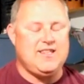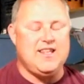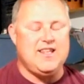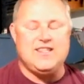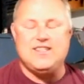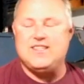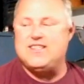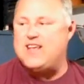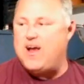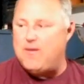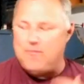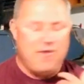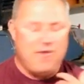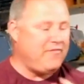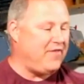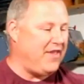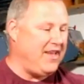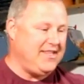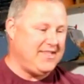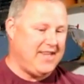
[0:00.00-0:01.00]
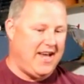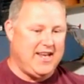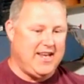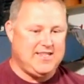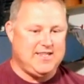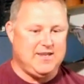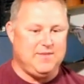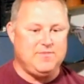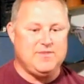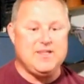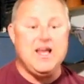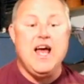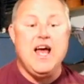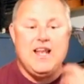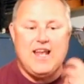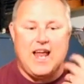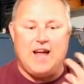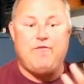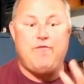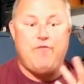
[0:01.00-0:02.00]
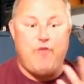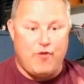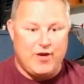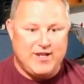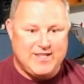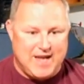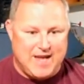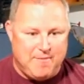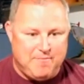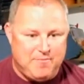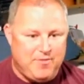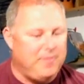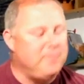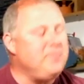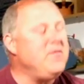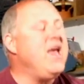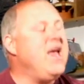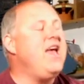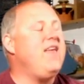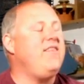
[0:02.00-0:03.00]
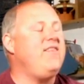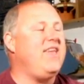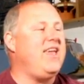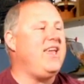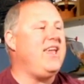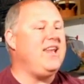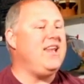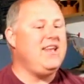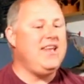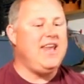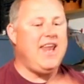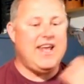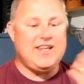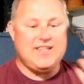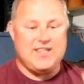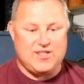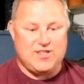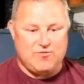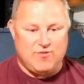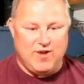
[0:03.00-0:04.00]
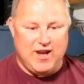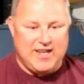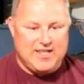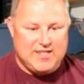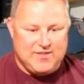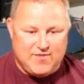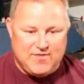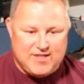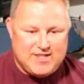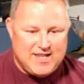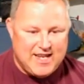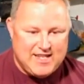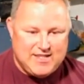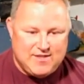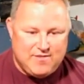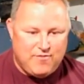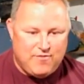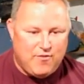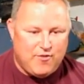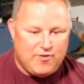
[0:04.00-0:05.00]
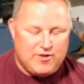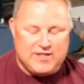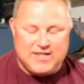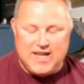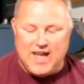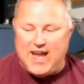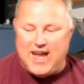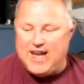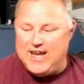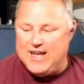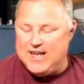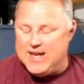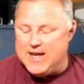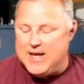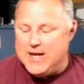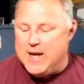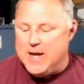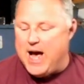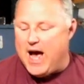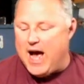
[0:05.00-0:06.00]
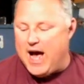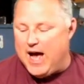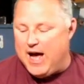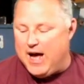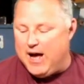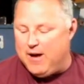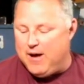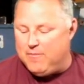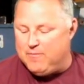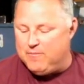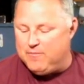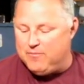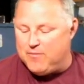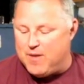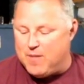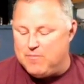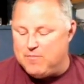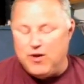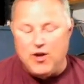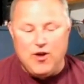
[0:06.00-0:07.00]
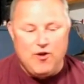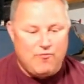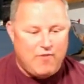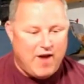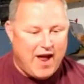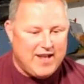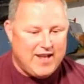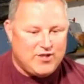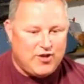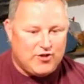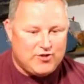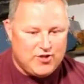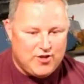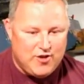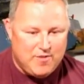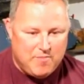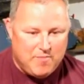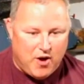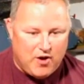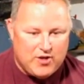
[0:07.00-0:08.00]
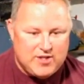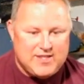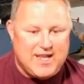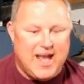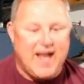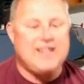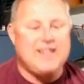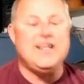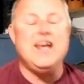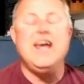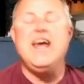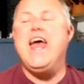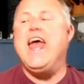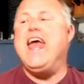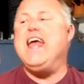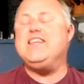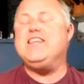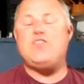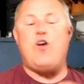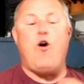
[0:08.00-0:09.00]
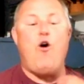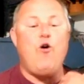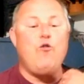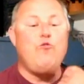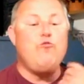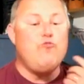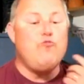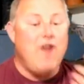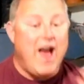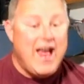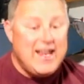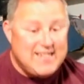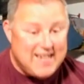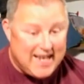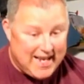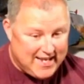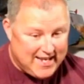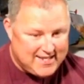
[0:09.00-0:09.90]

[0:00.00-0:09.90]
that some of these items, like for example, the latest release of the season 14 Blu-ray Doctor Who box set is already